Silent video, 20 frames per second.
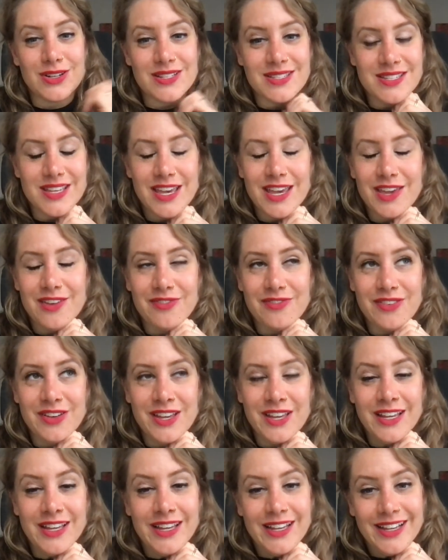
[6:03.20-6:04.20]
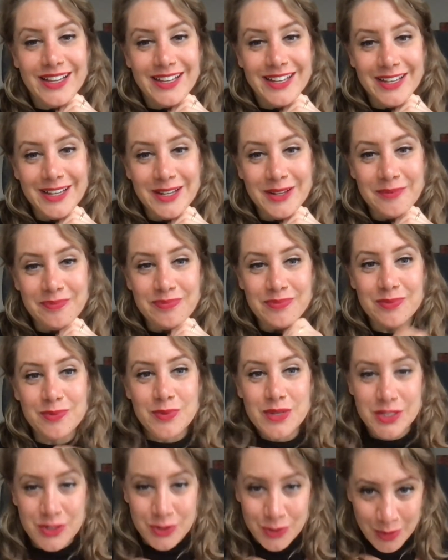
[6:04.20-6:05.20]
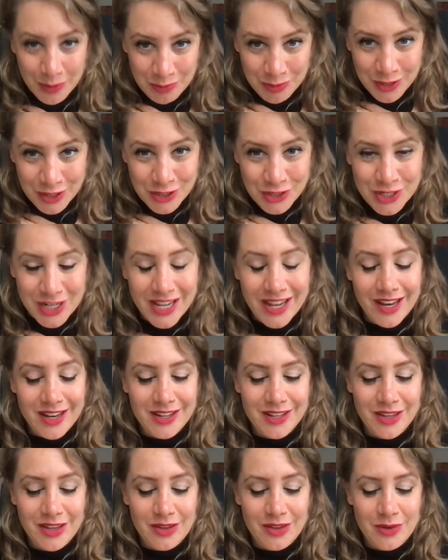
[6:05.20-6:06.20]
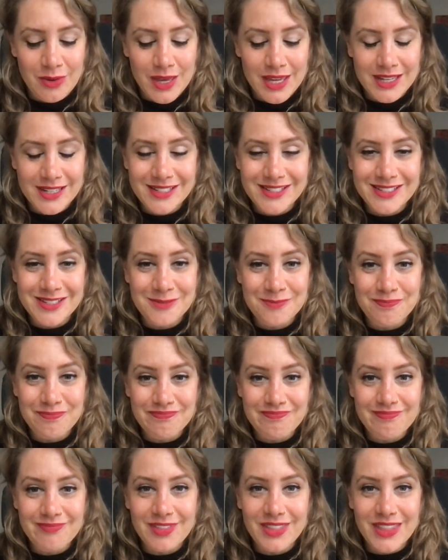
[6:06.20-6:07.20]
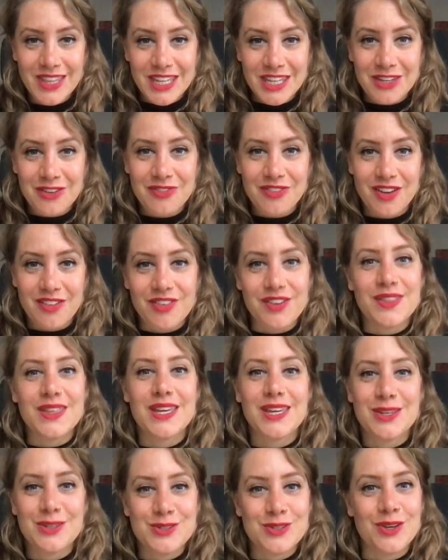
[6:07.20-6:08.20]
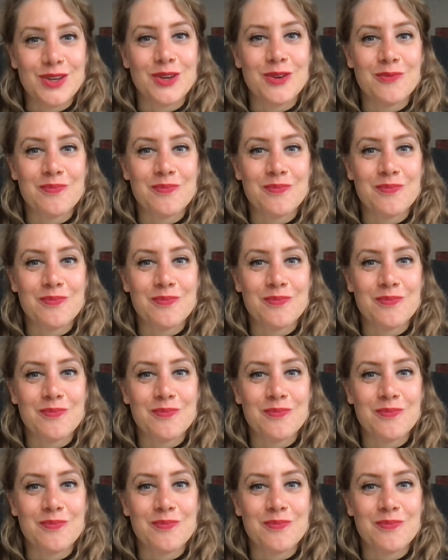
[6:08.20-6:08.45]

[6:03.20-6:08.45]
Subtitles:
safe. We do appreciate you, and thank you for everything you do.